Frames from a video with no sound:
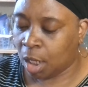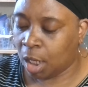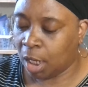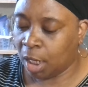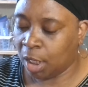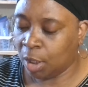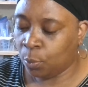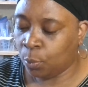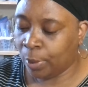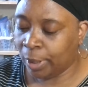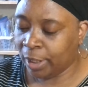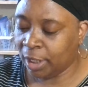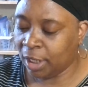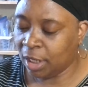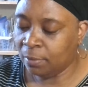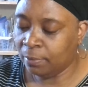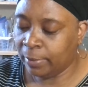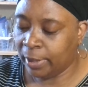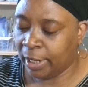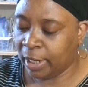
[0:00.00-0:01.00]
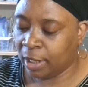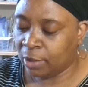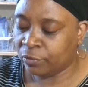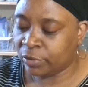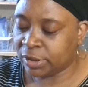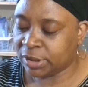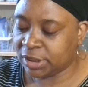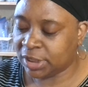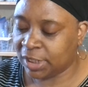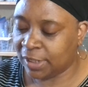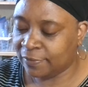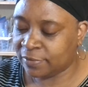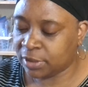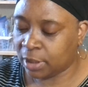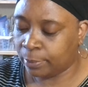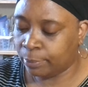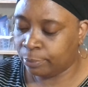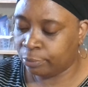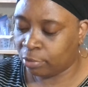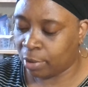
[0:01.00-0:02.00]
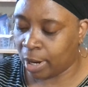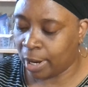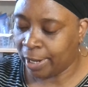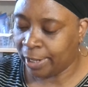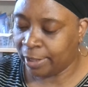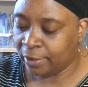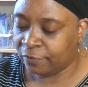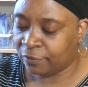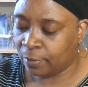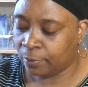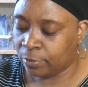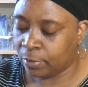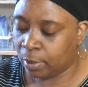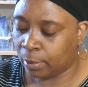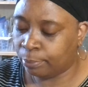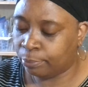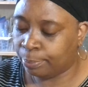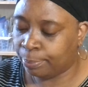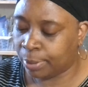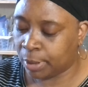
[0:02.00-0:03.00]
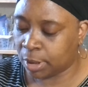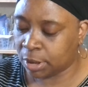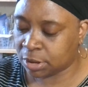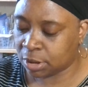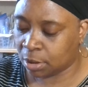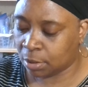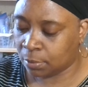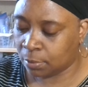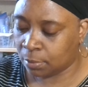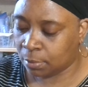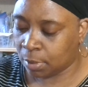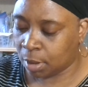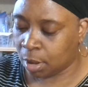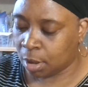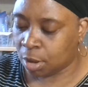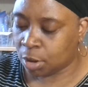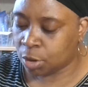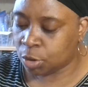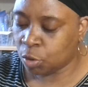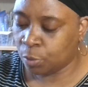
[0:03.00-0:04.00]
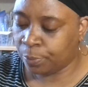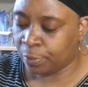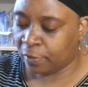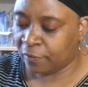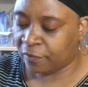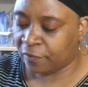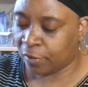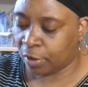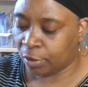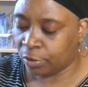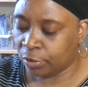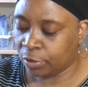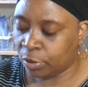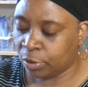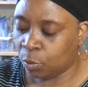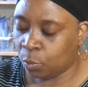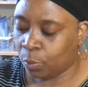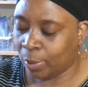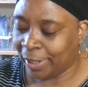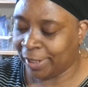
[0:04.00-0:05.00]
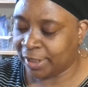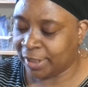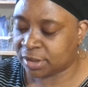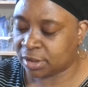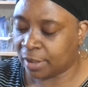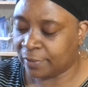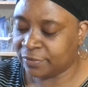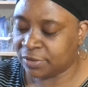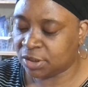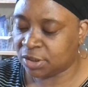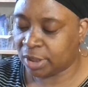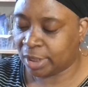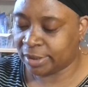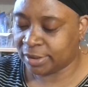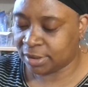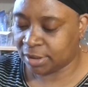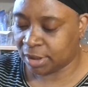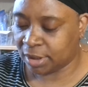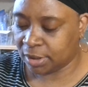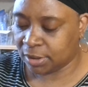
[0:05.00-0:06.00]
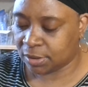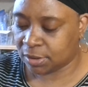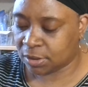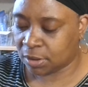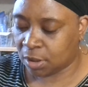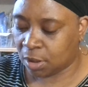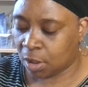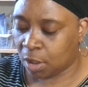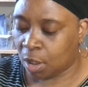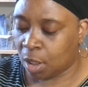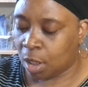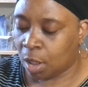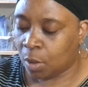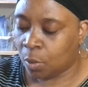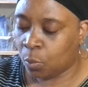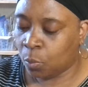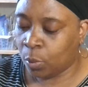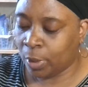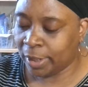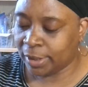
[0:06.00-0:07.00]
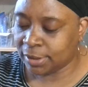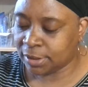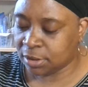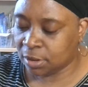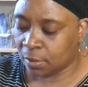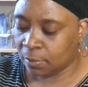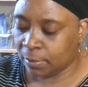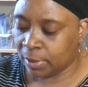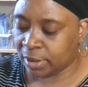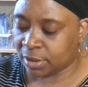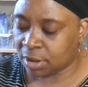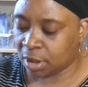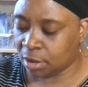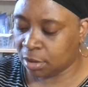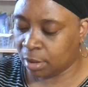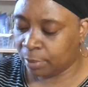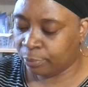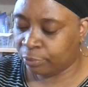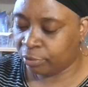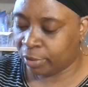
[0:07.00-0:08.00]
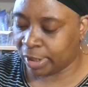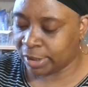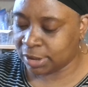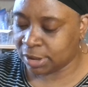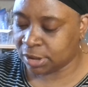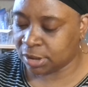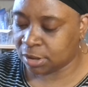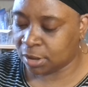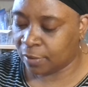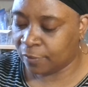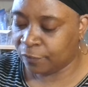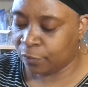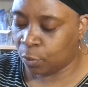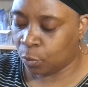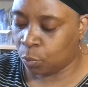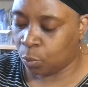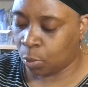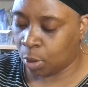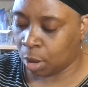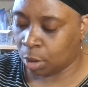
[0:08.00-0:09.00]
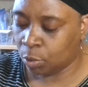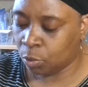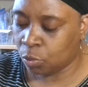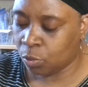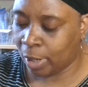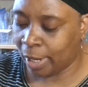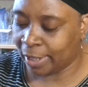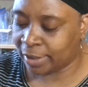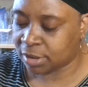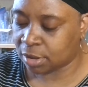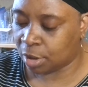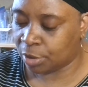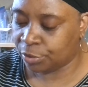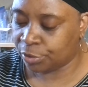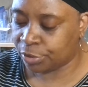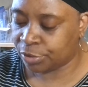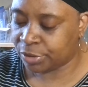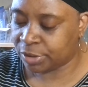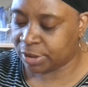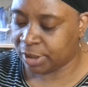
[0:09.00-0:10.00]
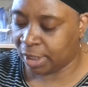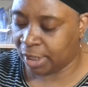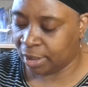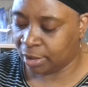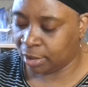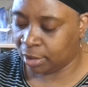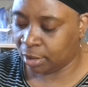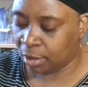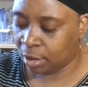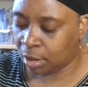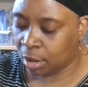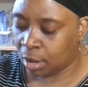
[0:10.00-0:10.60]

A wicked man receives a bribe from the bosom to pervert the ways of justice. Wisdom is in the presence of the one who has understanding,